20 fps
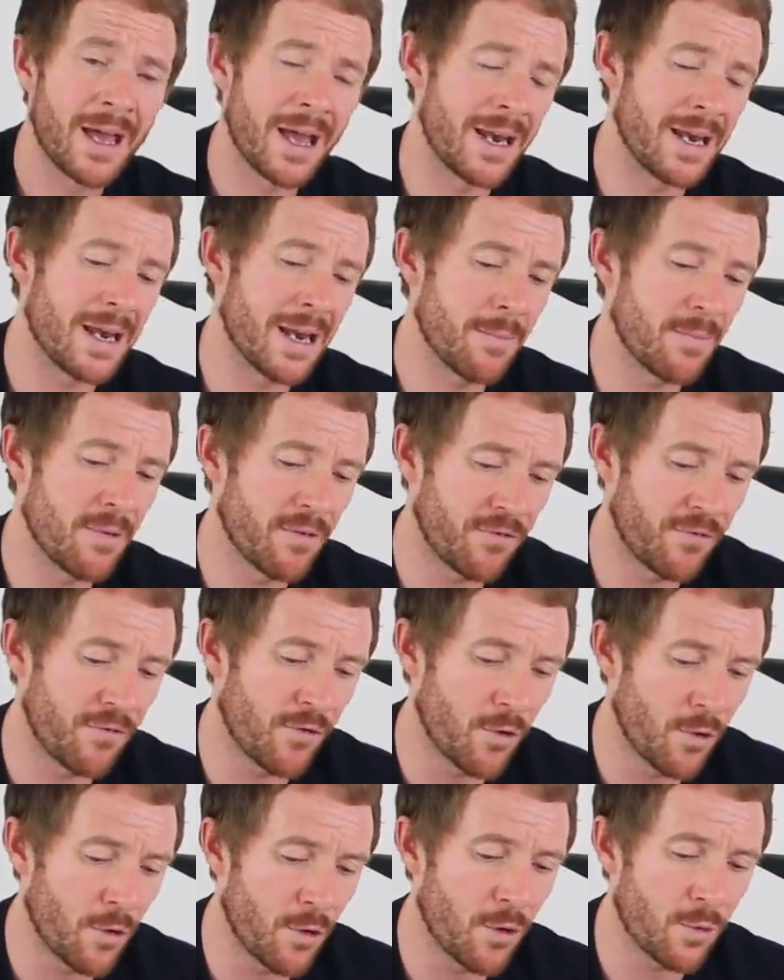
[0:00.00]
And number
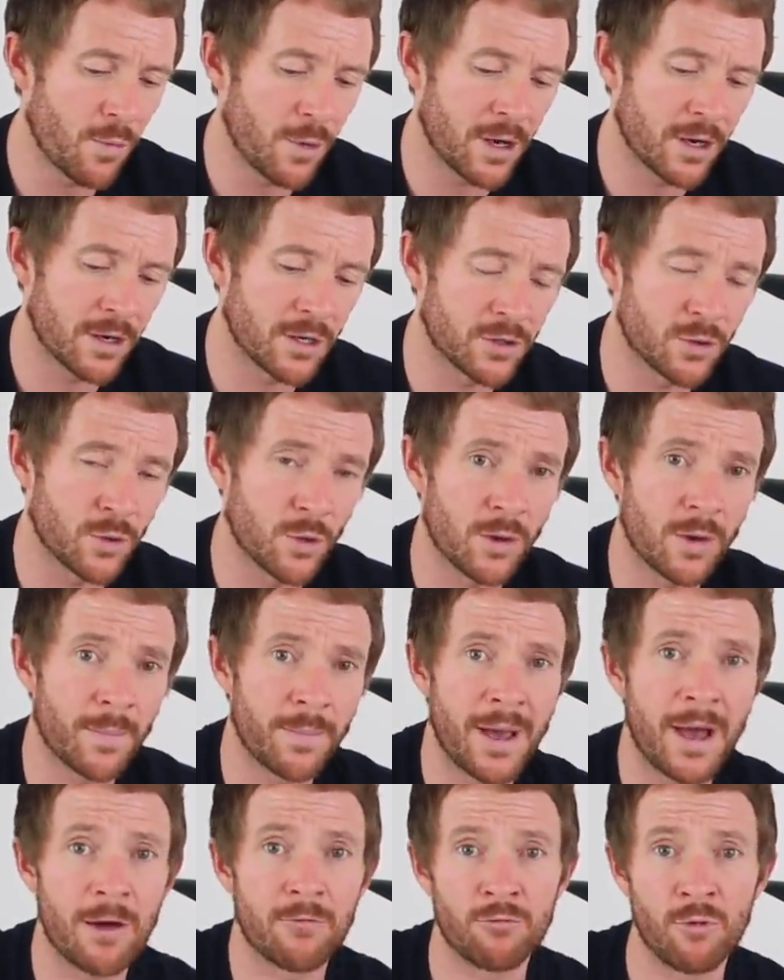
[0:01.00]
four, we're going to talk
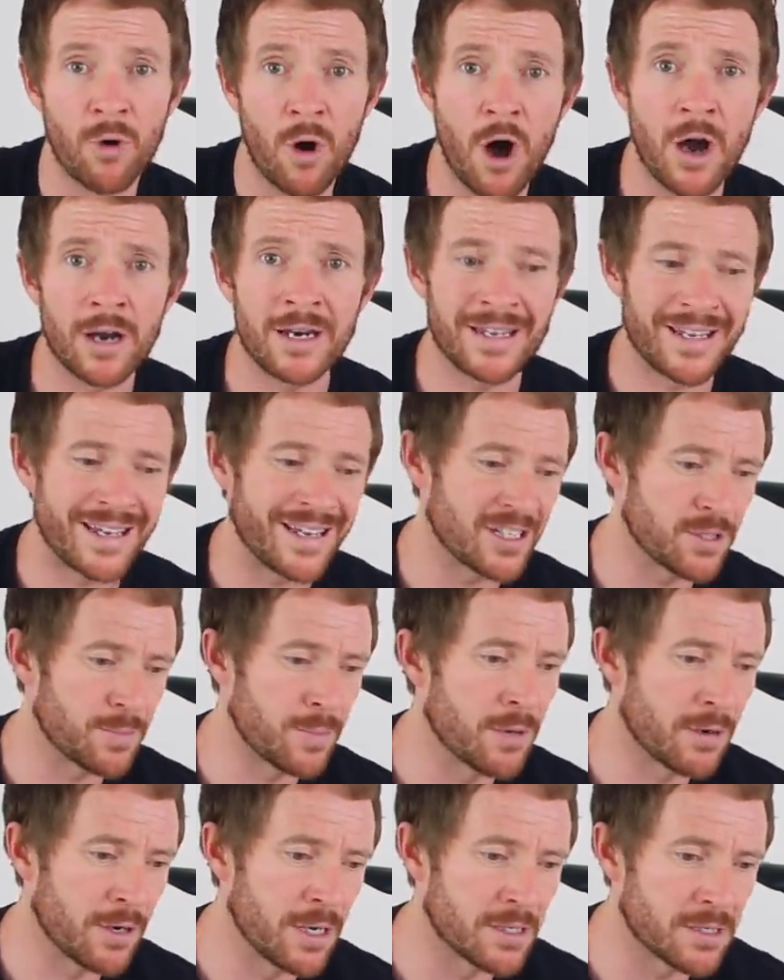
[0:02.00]
about riding
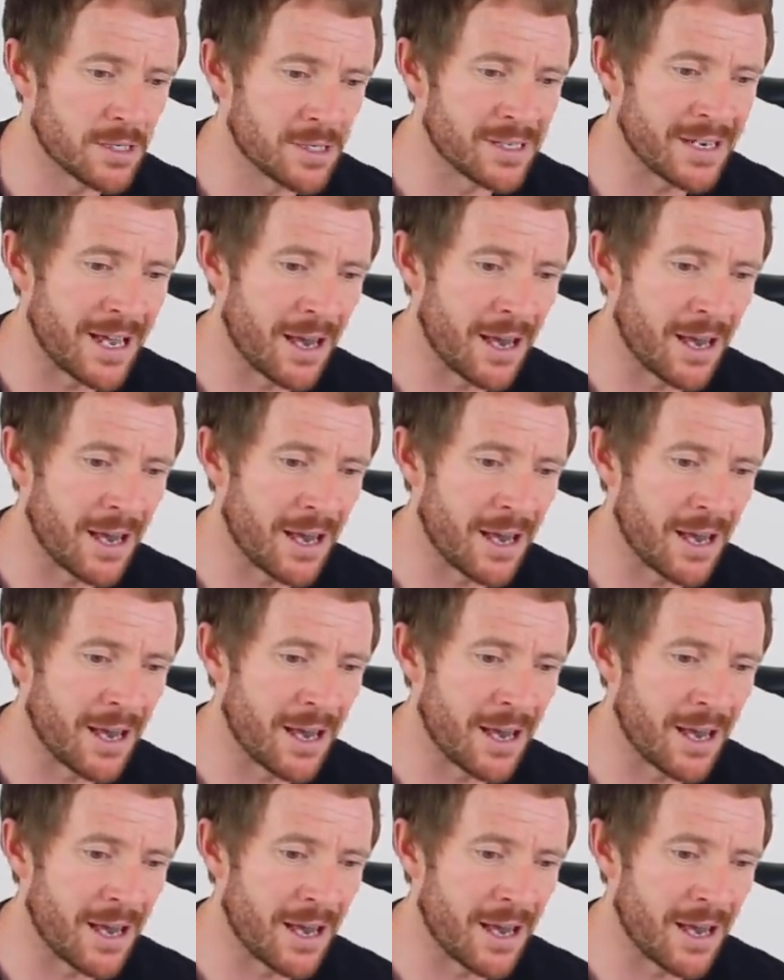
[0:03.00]
experiences.